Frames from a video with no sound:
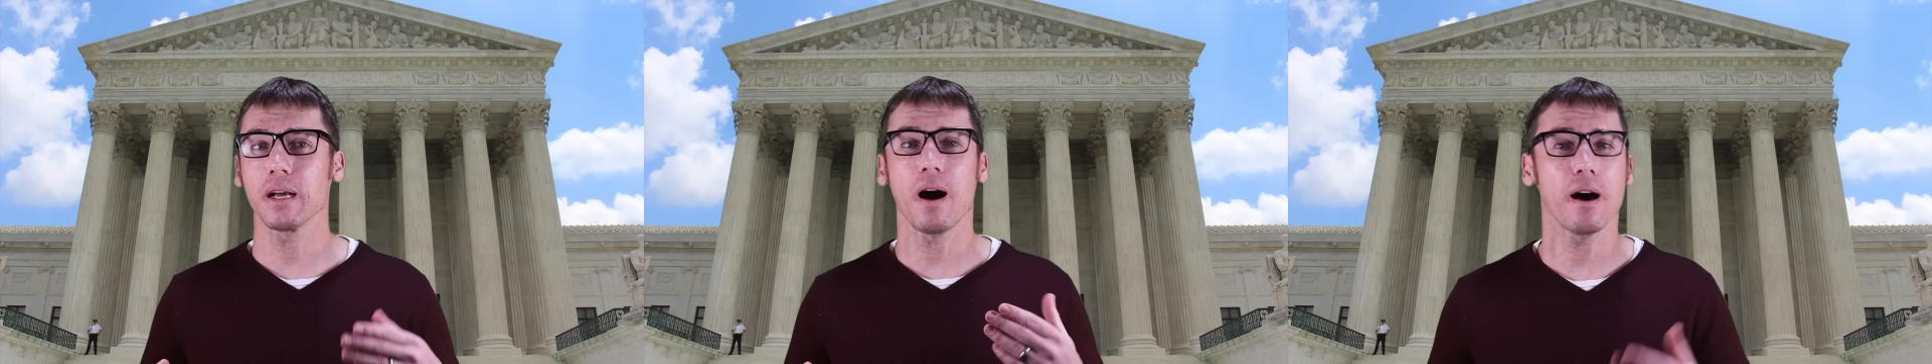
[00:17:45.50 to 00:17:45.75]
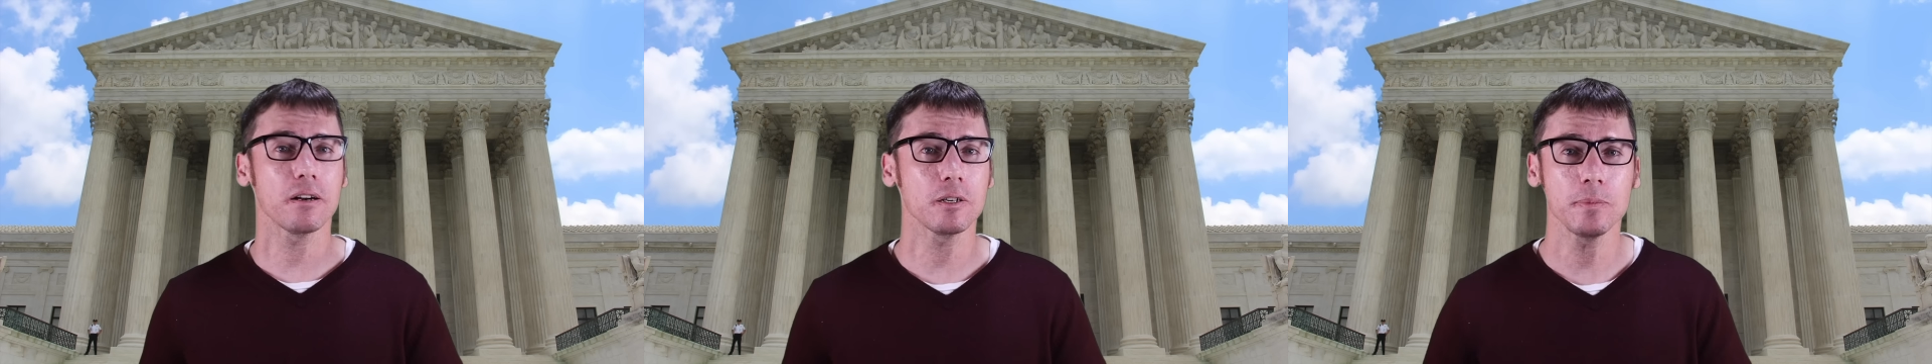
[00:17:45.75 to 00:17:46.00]
the
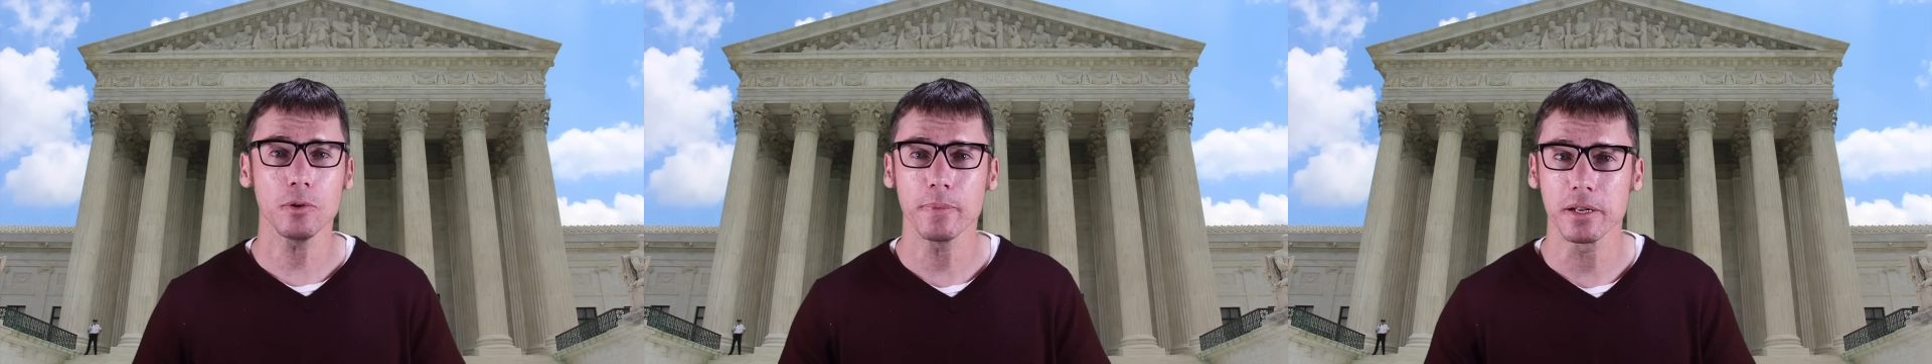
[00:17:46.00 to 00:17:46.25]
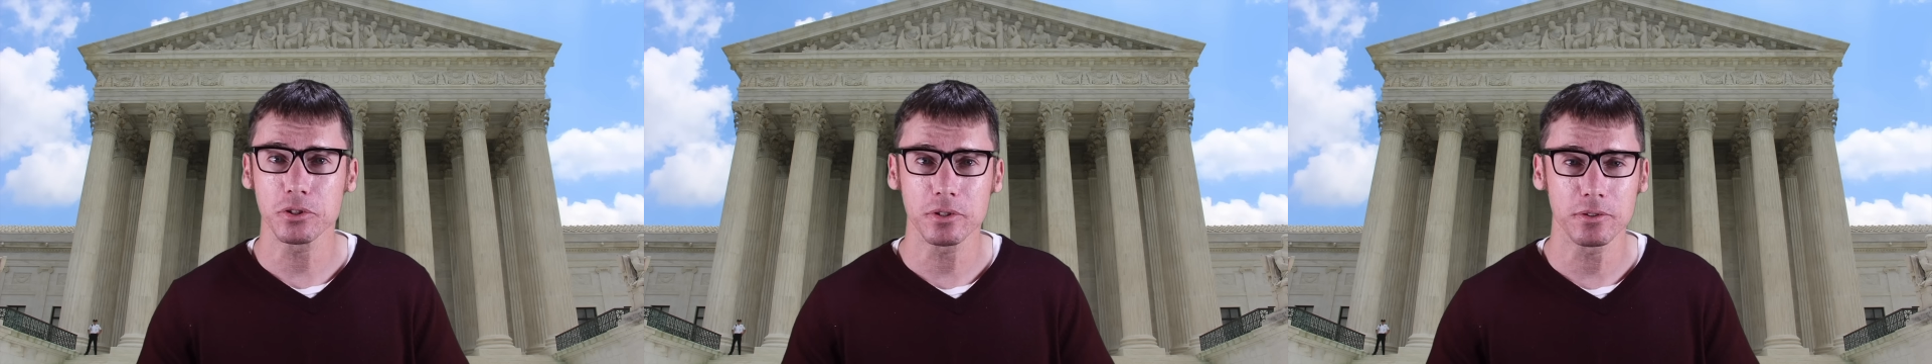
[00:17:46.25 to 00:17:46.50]
honorable
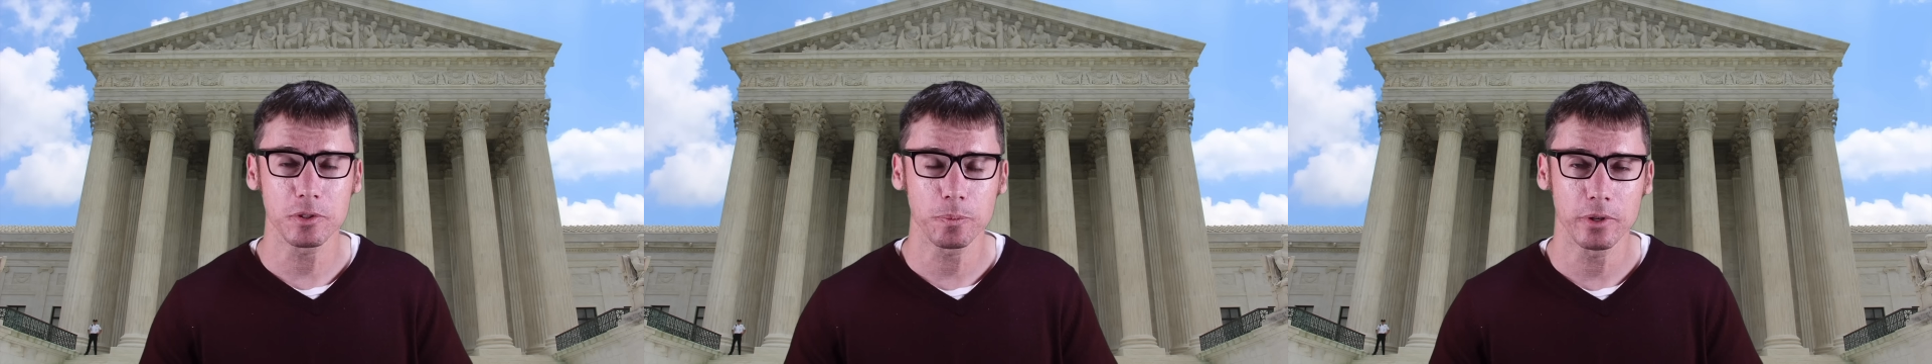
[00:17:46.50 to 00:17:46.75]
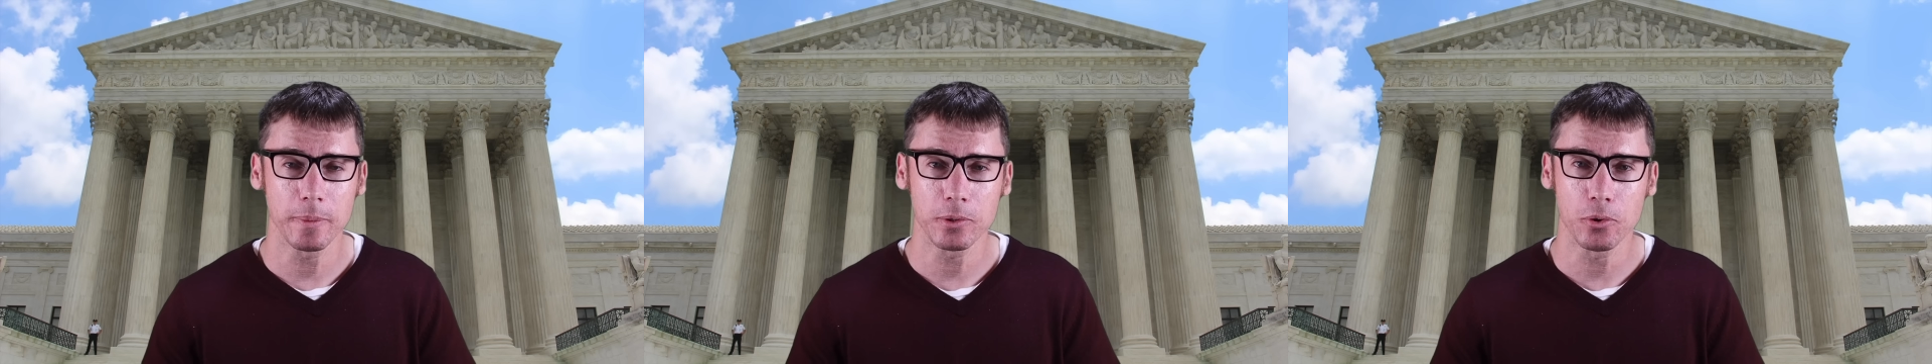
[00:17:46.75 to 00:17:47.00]
mention
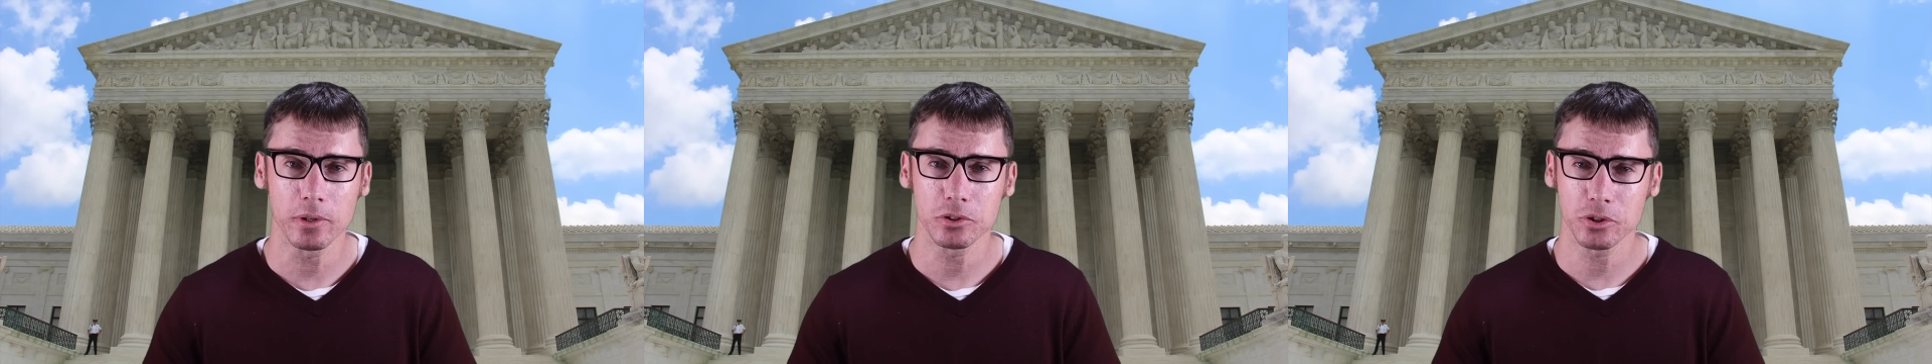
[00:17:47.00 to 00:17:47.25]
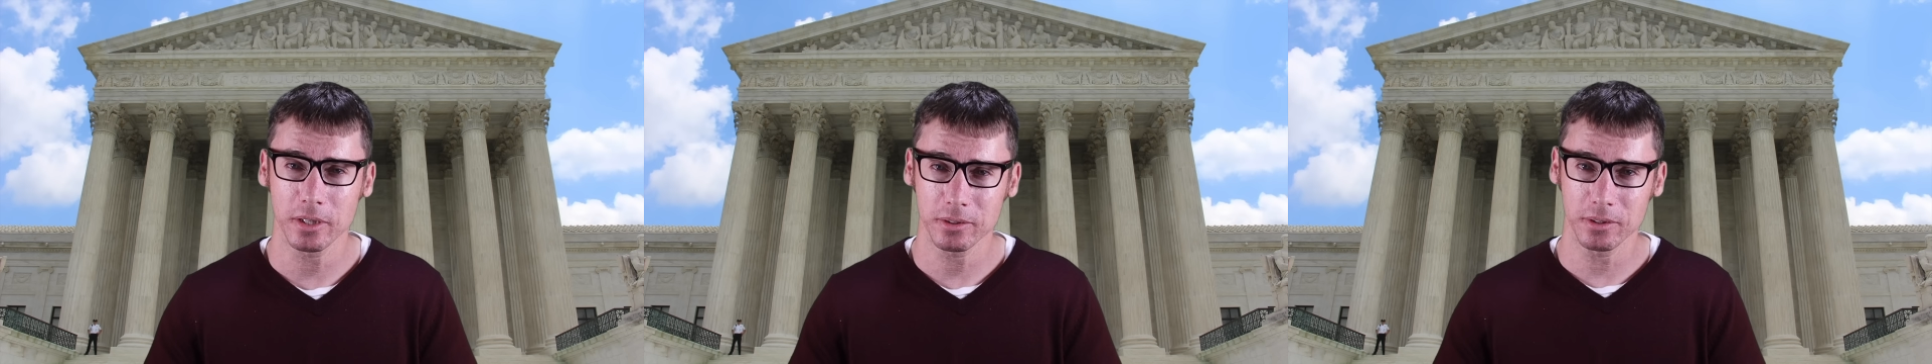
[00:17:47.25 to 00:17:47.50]
Supreme
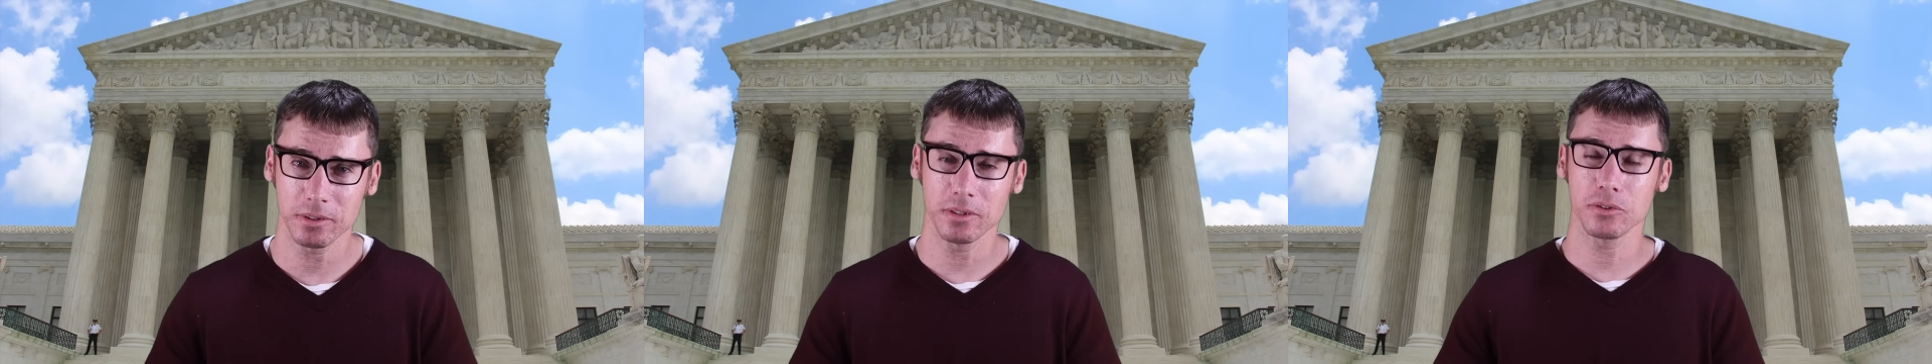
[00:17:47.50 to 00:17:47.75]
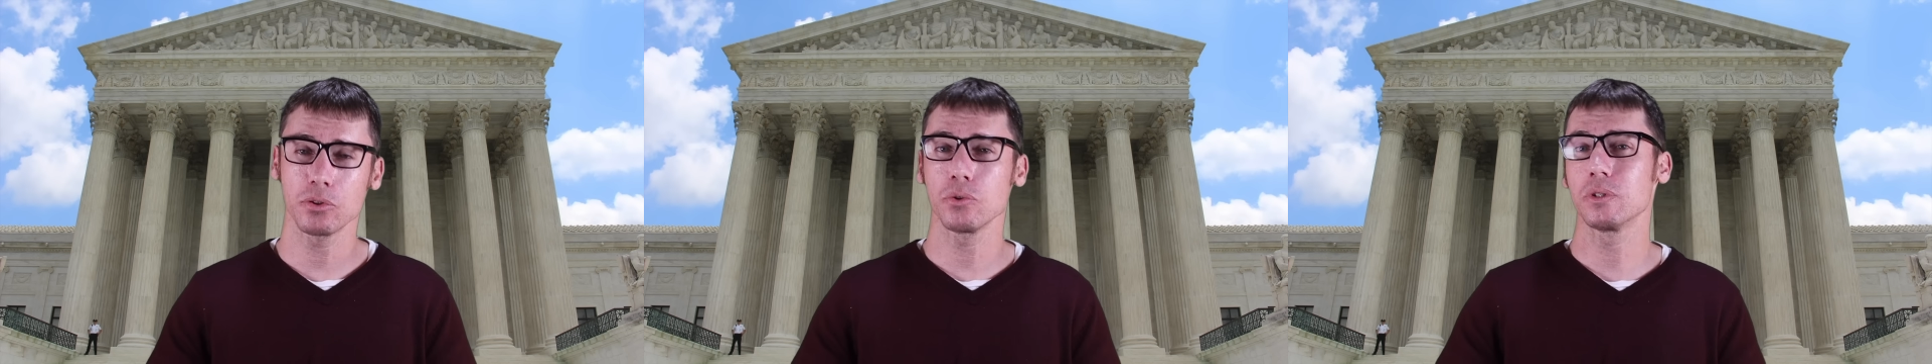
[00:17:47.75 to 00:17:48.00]
Court
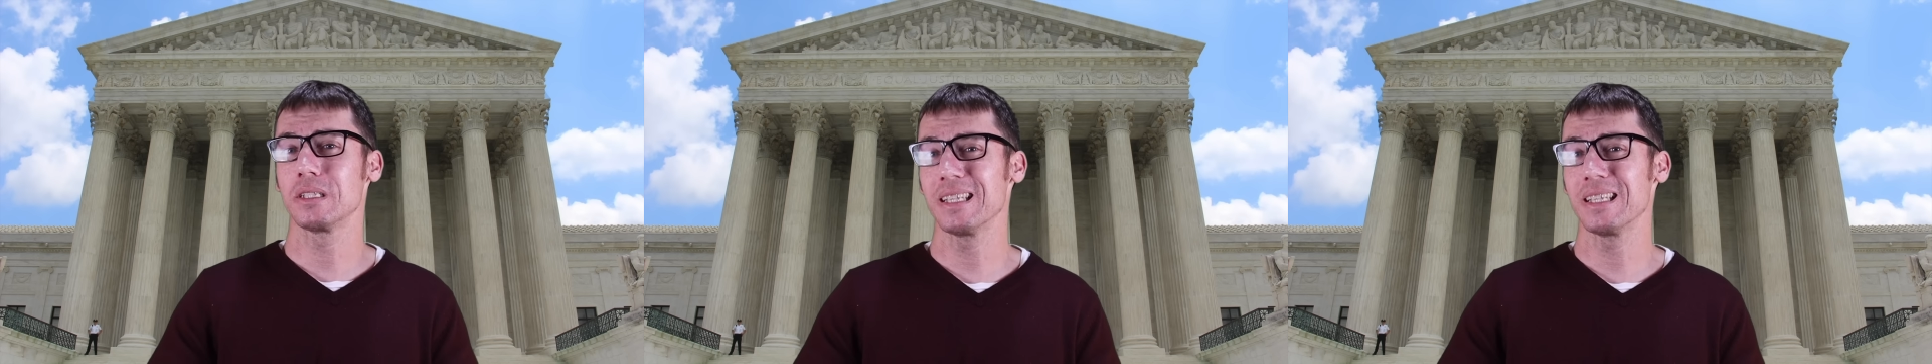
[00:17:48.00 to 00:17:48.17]
justices who